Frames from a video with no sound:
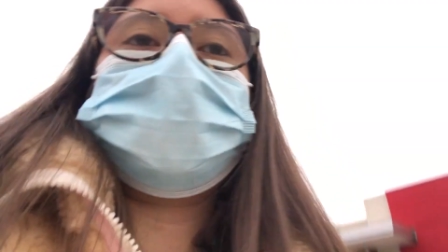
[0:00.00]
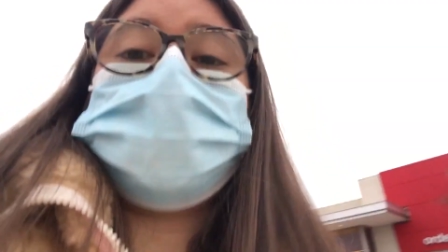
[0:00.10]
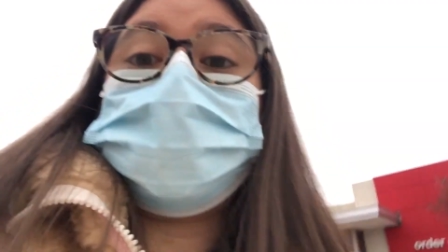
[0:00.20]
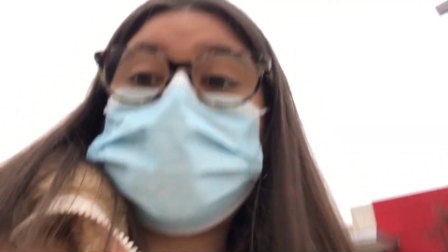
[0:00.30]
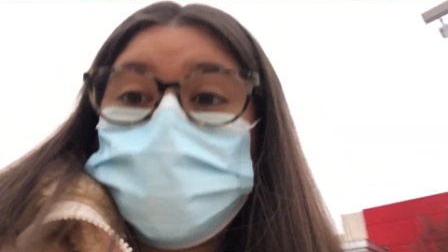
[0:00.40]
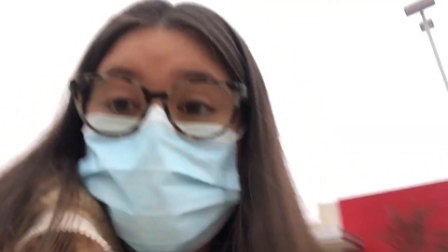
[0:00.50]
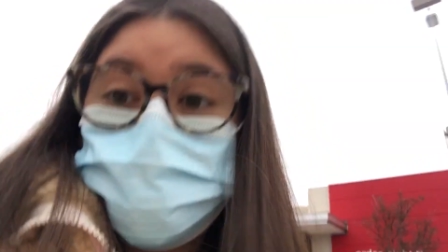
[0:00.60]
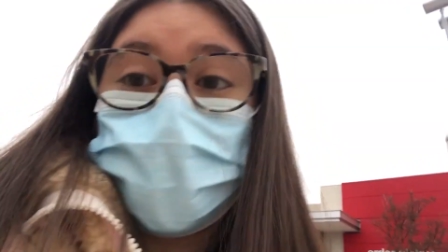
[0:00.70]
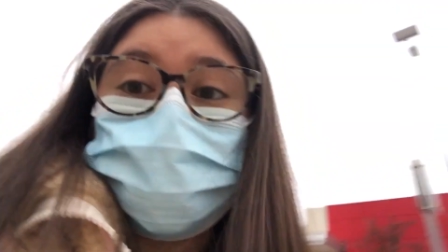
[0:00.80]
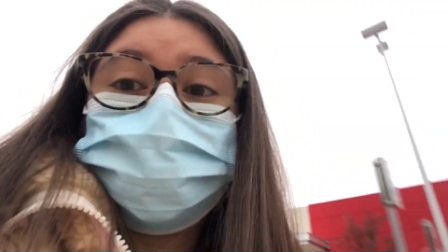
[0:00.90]
So
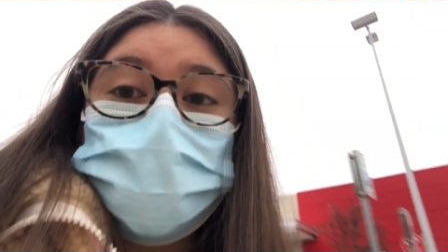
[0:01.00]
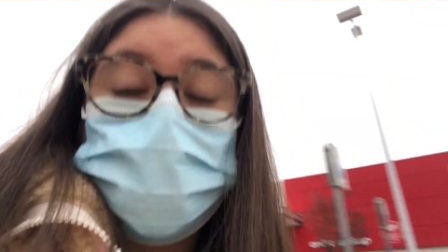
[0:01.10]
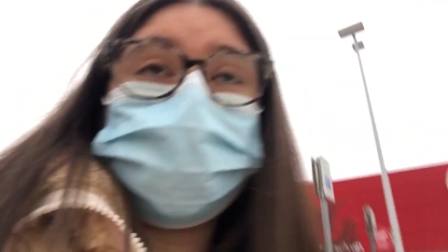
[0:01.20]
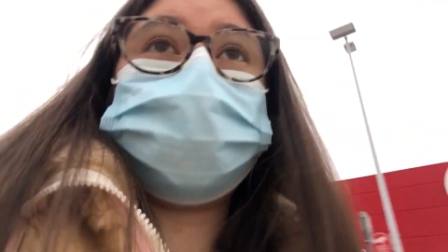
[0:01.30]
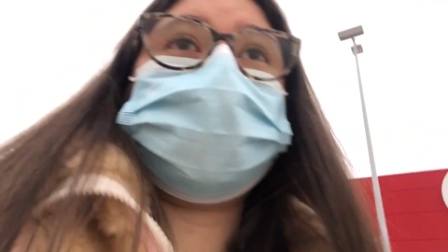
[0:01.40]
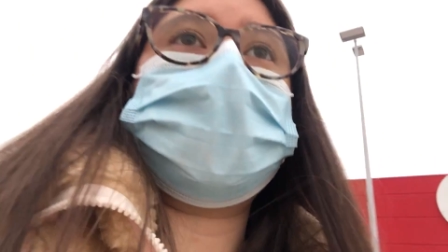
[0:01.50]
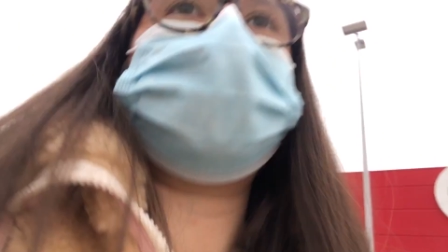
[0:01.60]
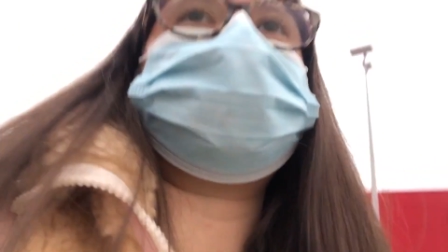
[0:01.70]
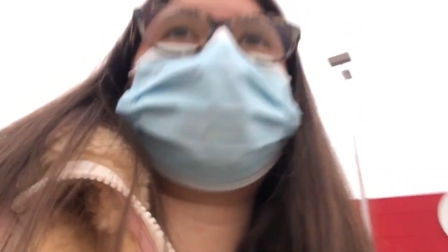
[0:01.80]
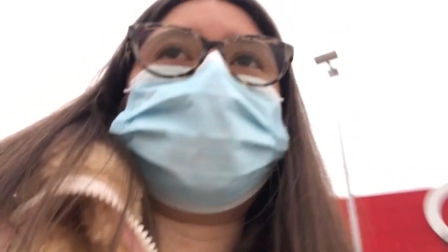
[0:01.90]
that is all for
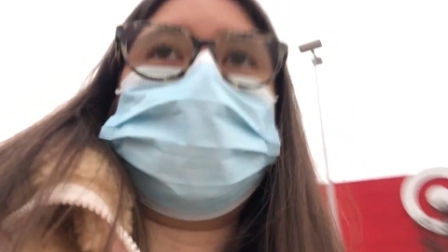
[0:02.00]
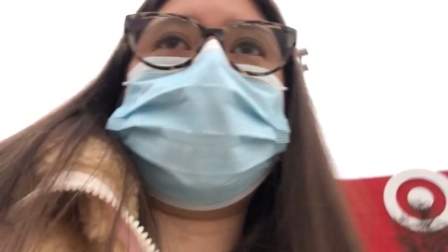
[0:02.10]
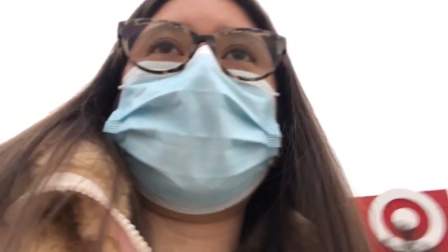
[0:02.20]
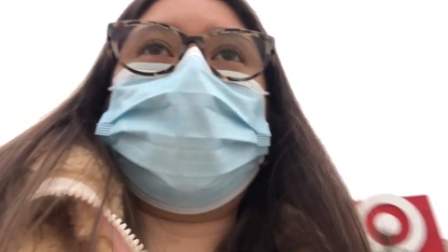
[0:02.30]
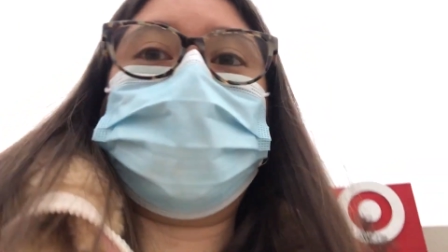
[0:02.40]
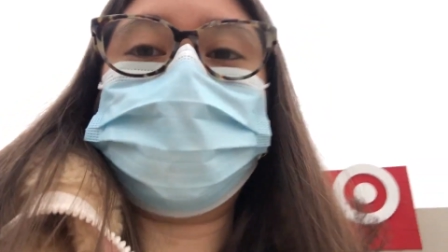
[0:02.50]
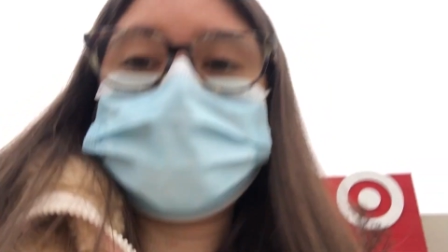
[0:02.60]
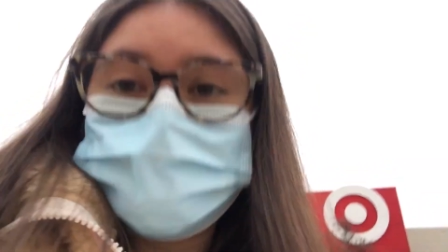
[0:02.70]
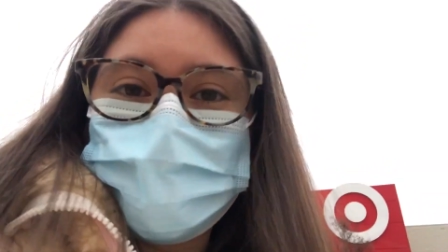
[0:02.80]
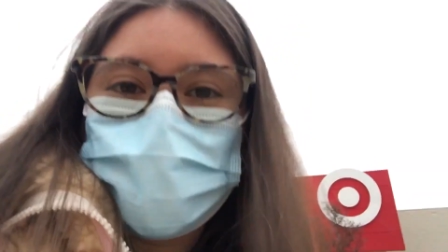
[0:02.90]
today's video.
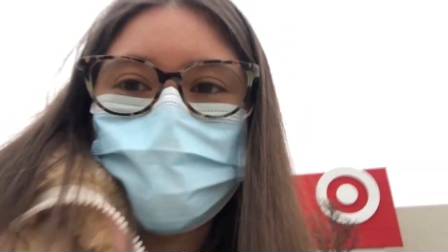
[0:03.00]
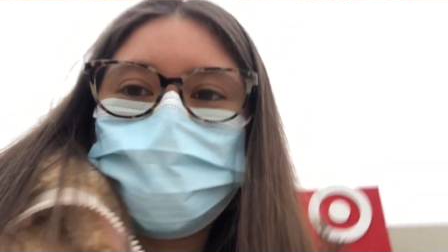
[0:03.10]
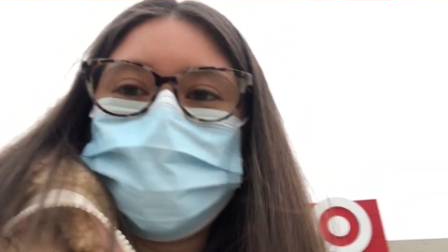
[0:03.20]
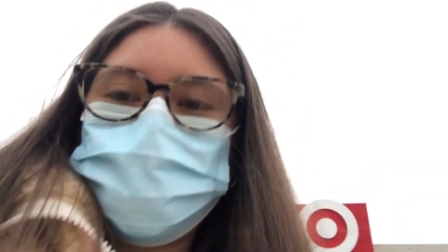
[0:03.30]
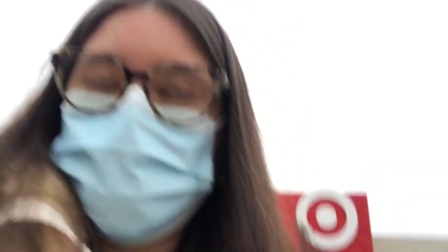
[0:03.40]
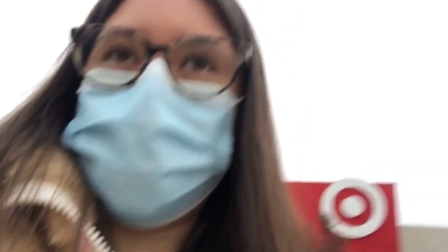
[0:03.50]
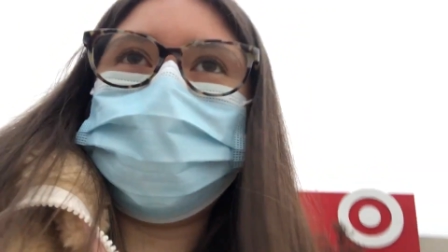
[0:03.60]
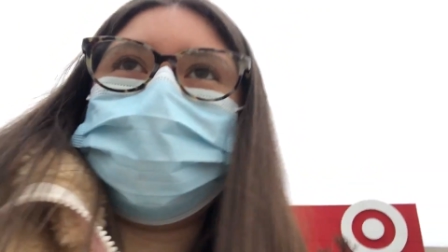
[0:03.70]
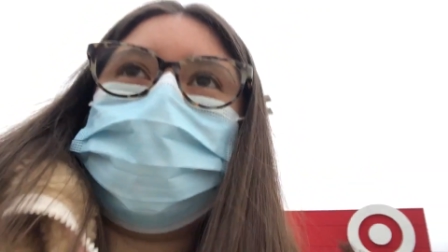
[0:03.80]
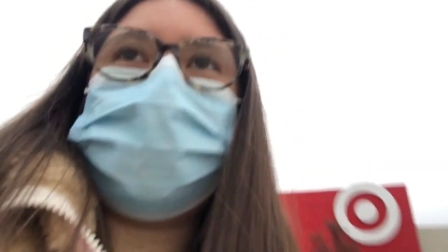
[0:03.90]
Hope you enjoy our
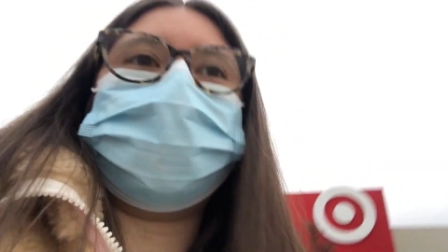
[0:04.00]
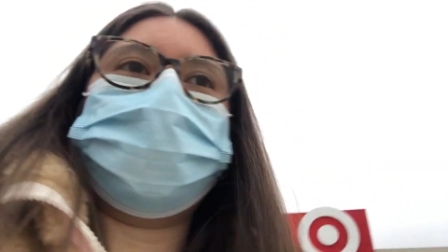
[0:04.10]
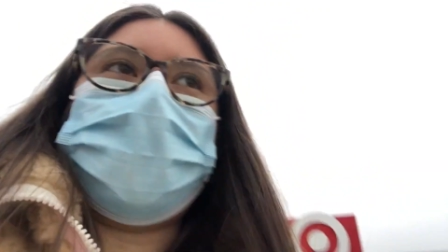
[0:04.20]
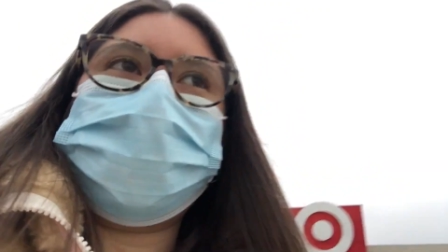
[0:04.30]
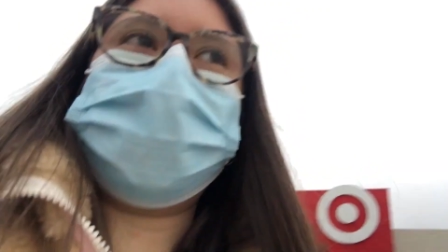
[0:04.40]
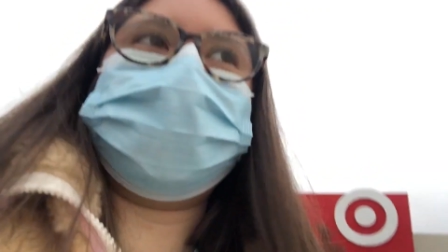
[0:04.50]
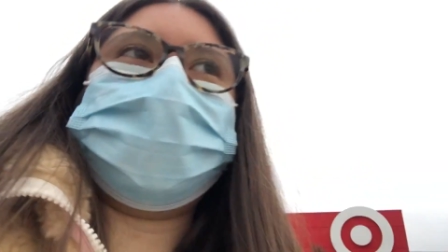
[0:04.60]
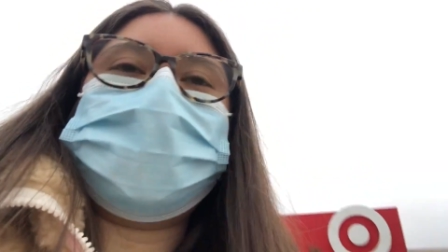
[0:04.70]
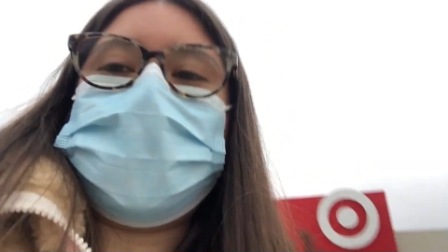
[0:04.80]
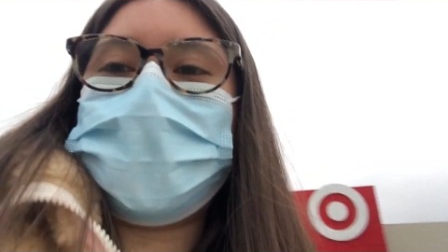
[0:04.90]
little
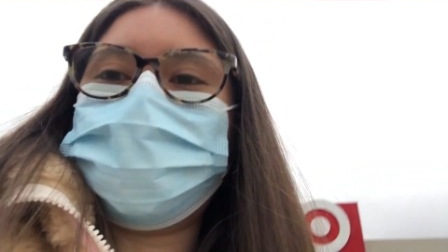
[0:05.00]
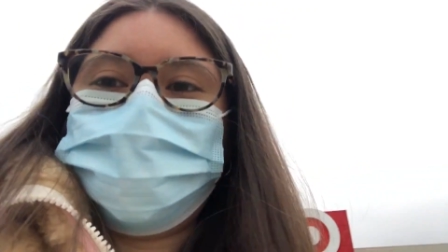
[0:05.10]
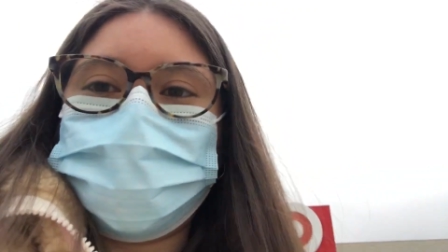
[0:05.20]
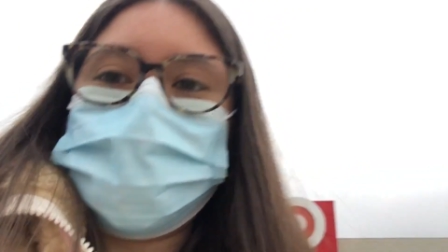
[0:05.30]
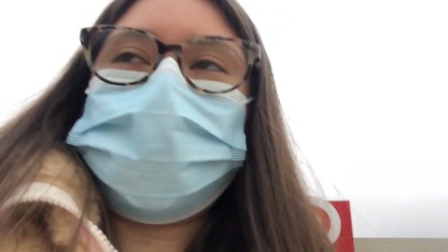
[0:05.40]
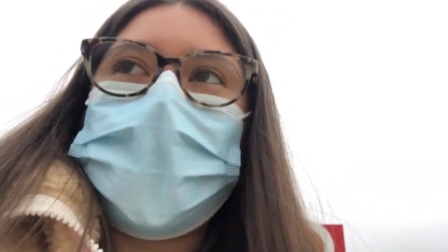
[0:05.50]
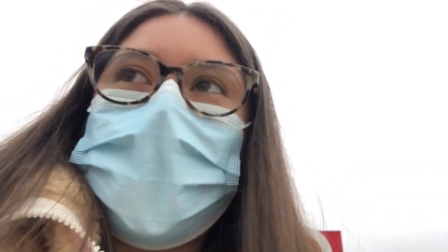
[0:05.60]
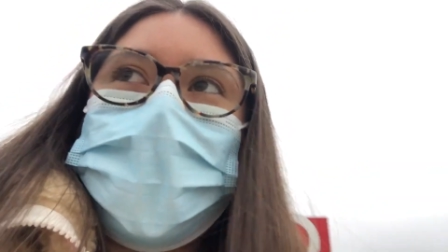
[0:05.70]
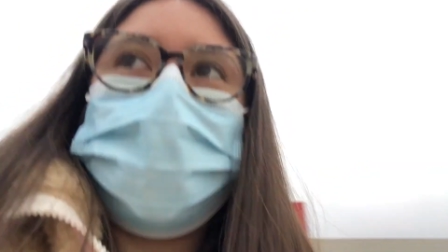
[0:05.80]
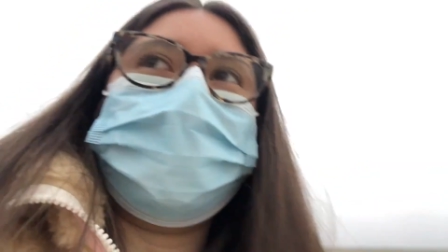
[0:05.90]
vlogging
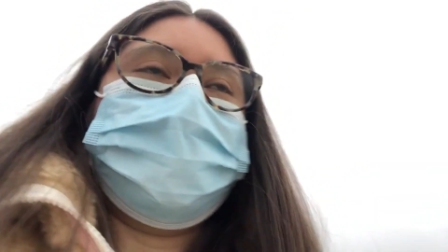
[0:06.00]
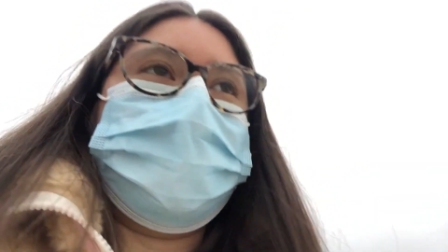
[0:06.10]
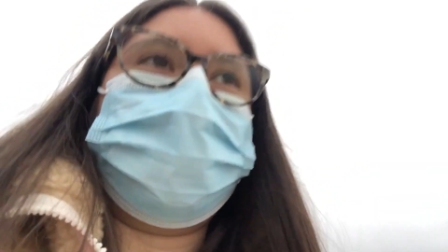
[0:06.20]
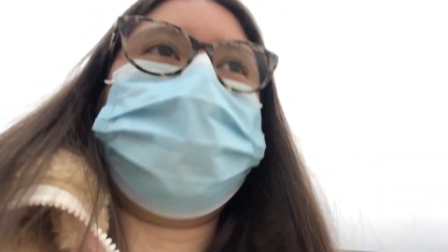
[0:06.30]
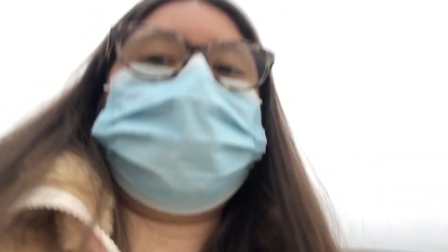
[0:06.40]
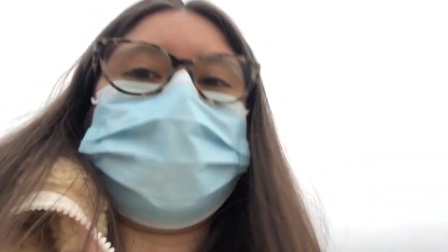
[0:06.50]
adventure or